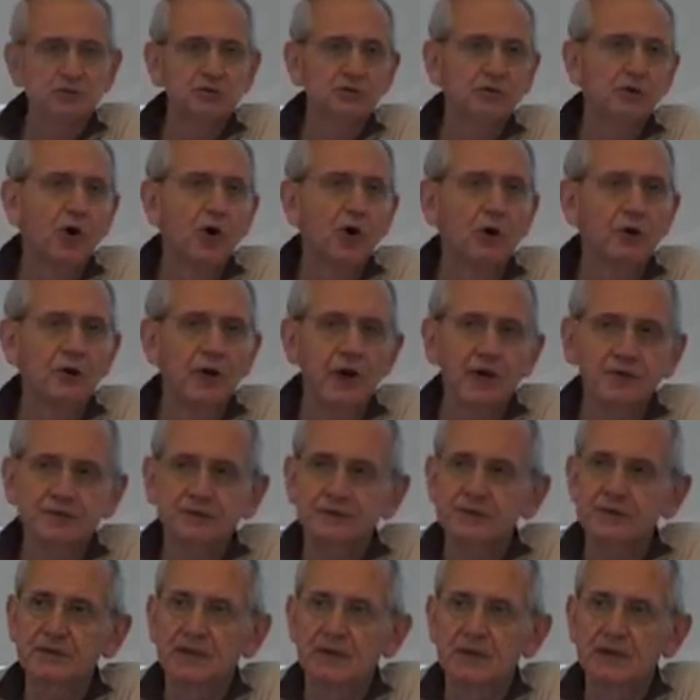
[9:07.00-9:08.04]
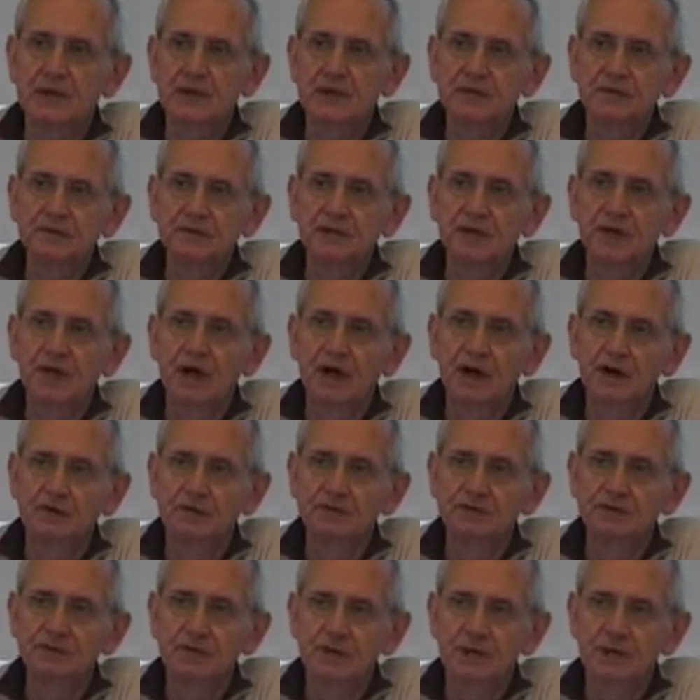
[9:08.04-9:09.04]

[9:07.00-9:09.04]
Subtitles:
know that we have